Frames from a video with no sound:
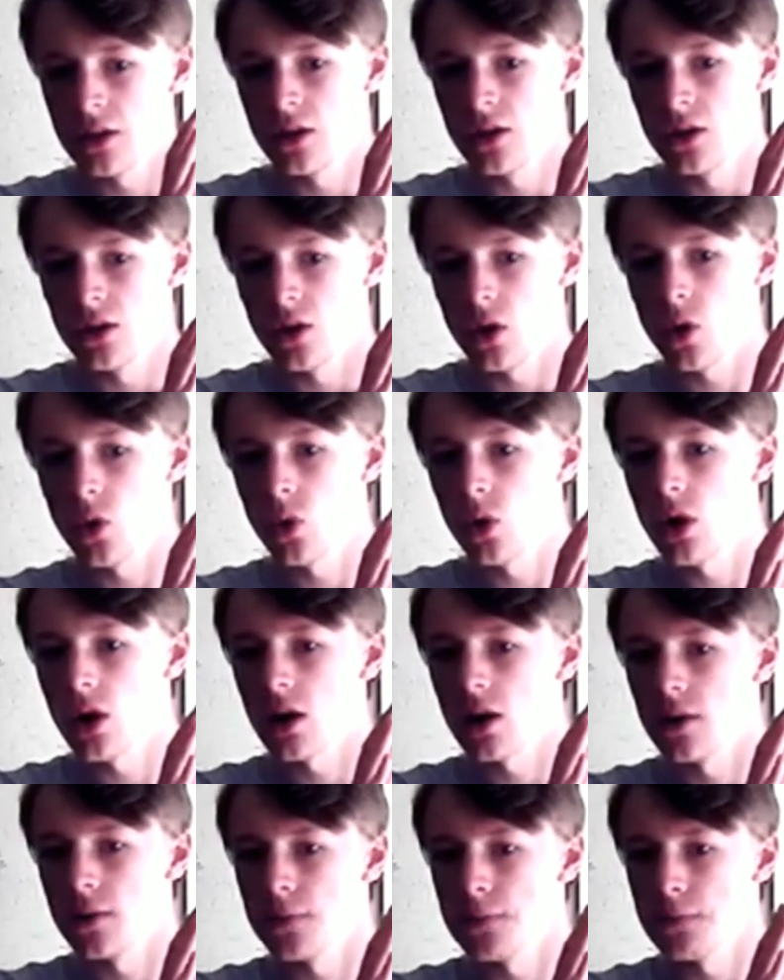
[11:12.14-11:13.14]

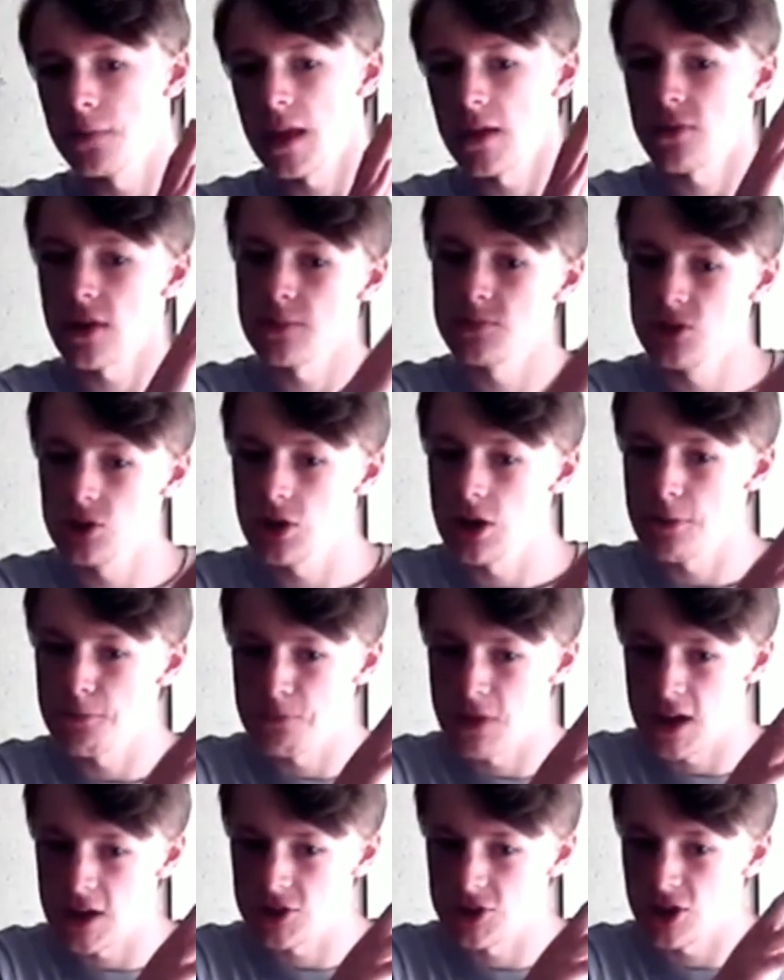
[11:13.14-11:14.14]
Or if I'm too
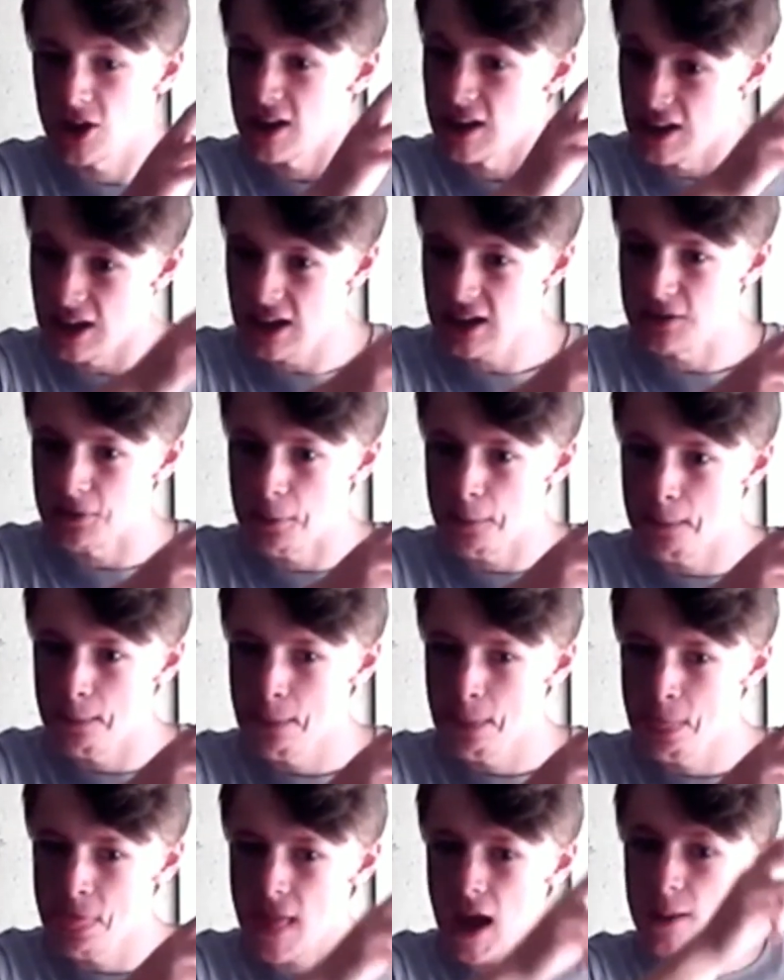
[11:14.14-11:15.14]
impatient again,
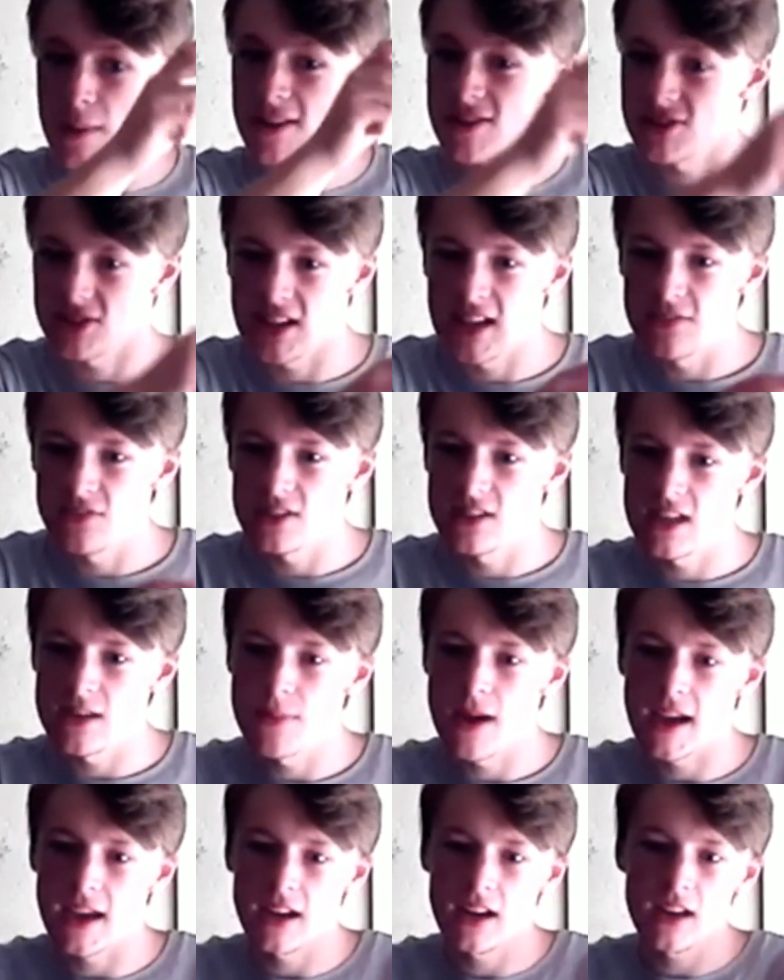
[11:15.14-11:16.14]
I might just leave the tea
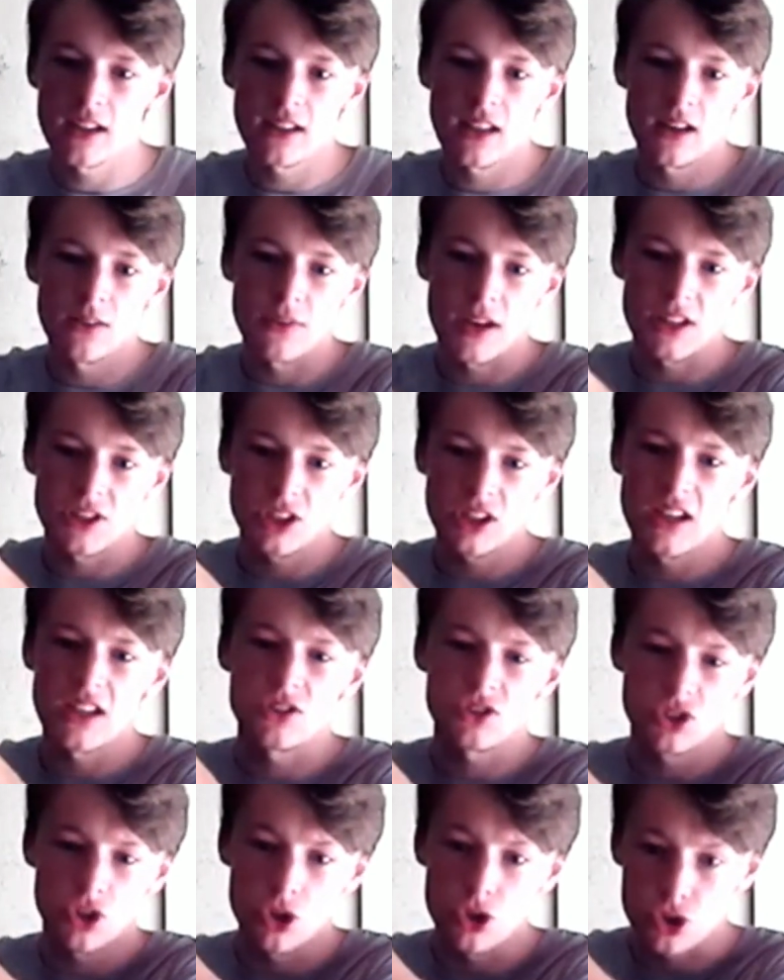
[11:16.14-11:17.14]
bag in it, and then eventually it's
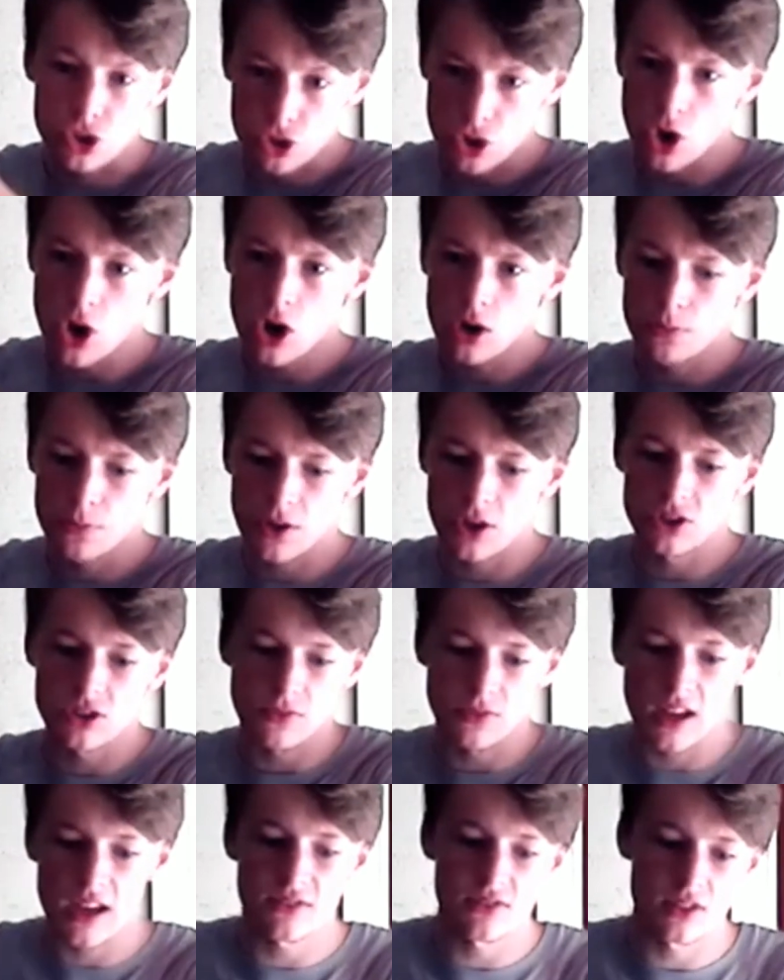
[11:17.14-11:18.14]
too strong because I've
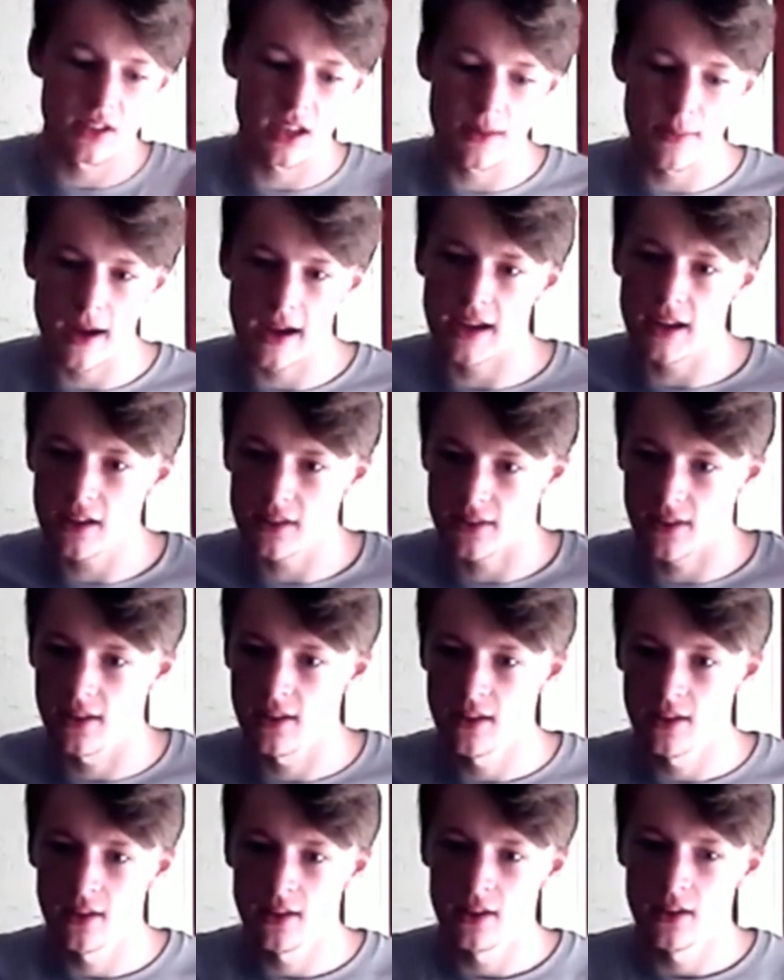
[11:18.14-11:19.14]
left the tea bag in it.
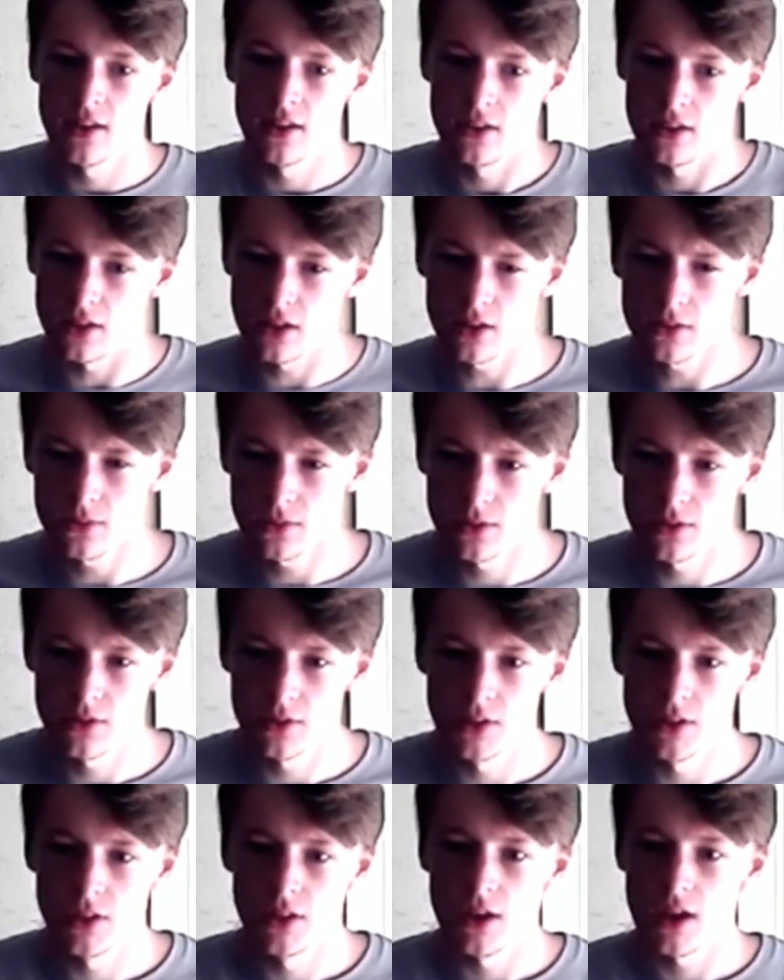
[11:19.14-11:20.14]

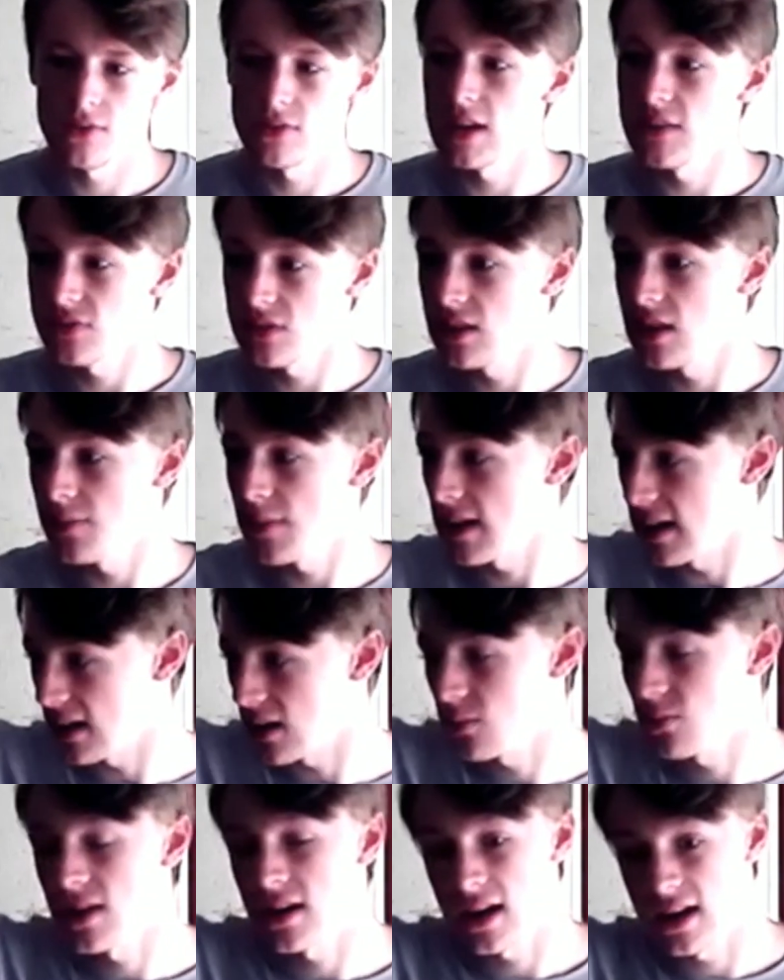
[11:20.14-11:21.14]
I've left the tea bag in it
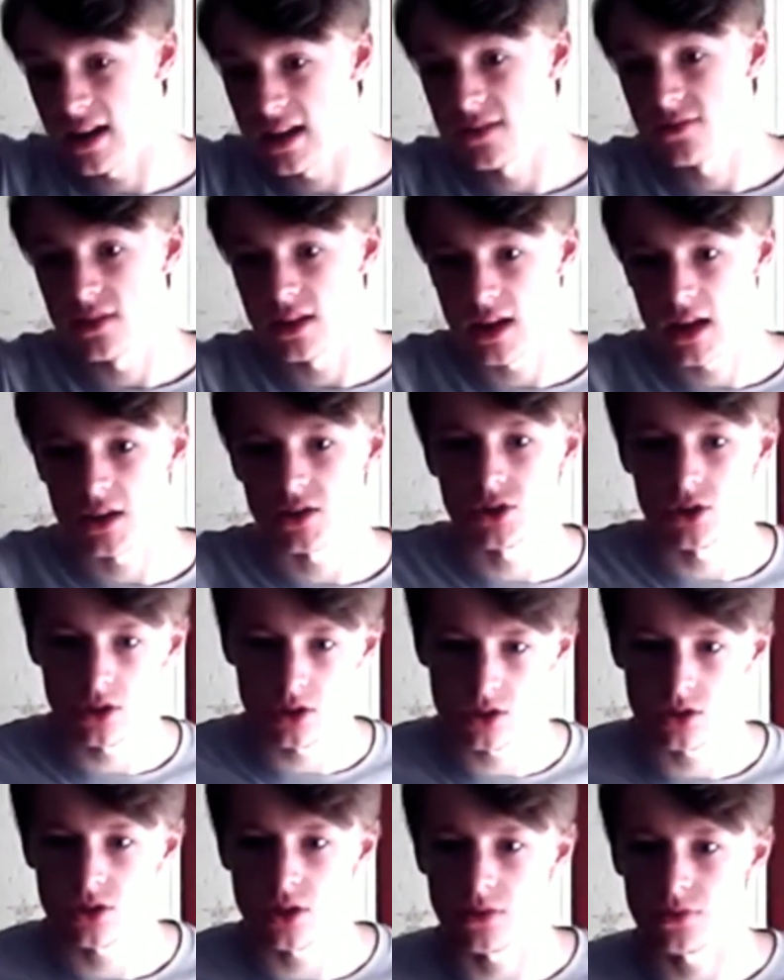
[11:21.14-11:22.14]
when I leave the kitchen and
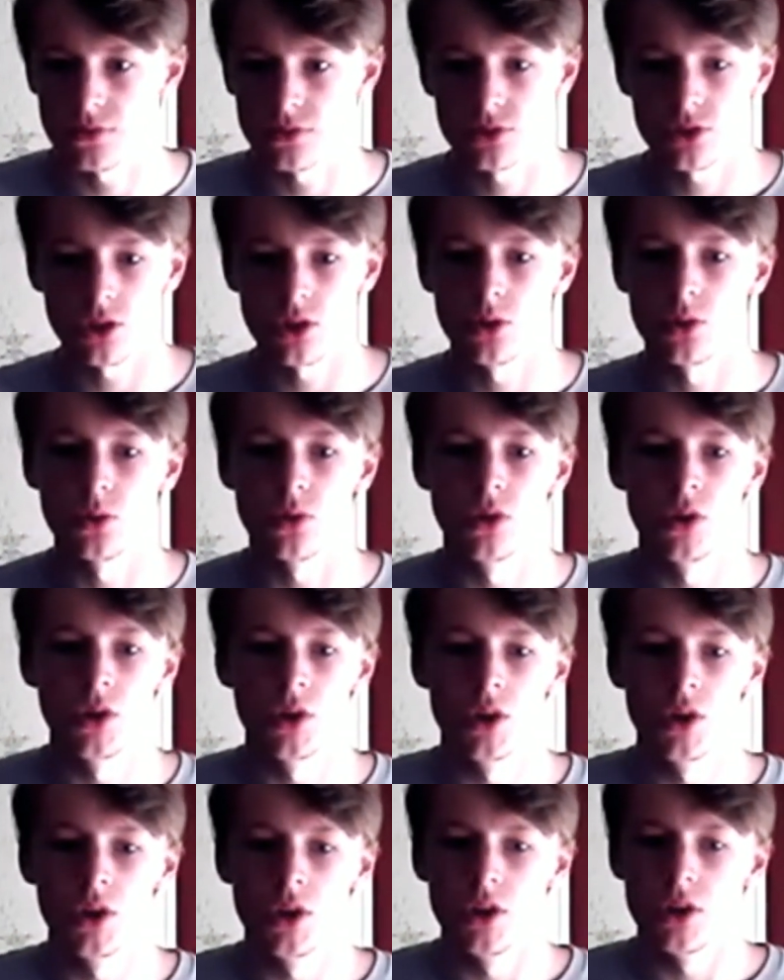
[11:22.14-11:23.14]
stuff. So,
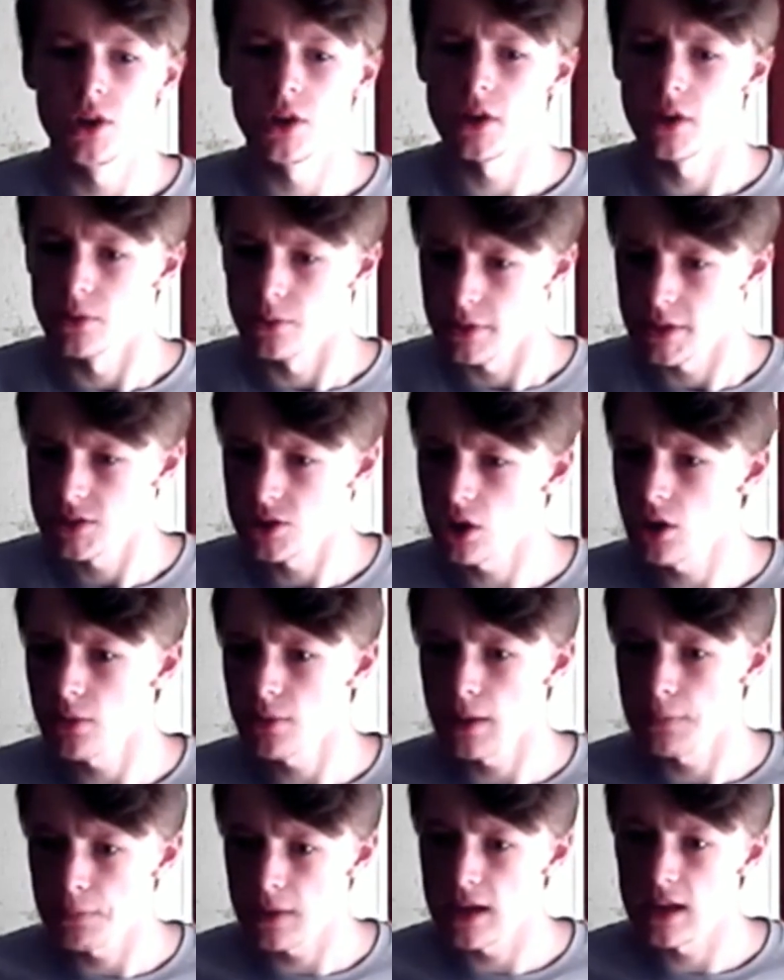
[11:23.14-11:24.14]
it's all
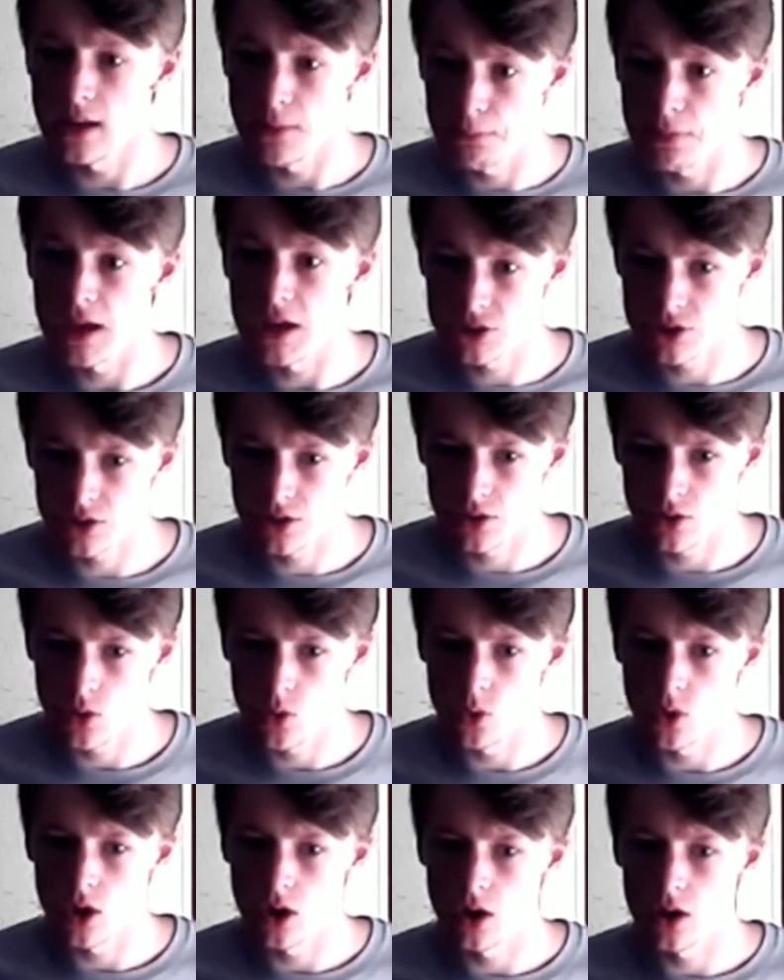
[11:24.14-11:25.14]
about being impatient
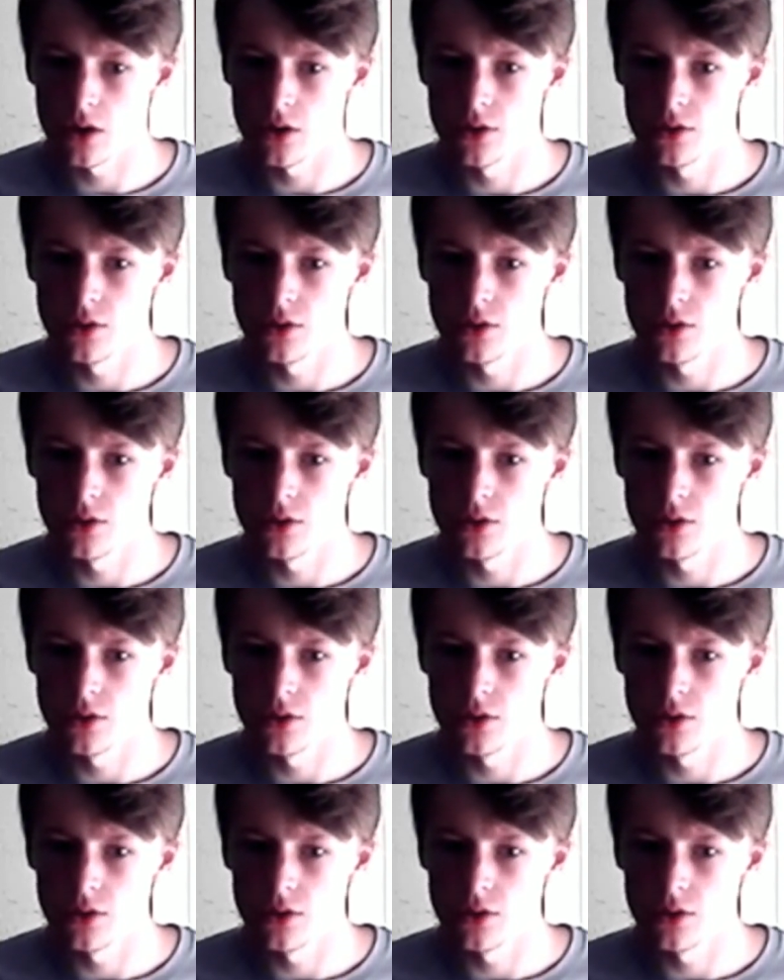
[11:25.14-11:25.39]
or,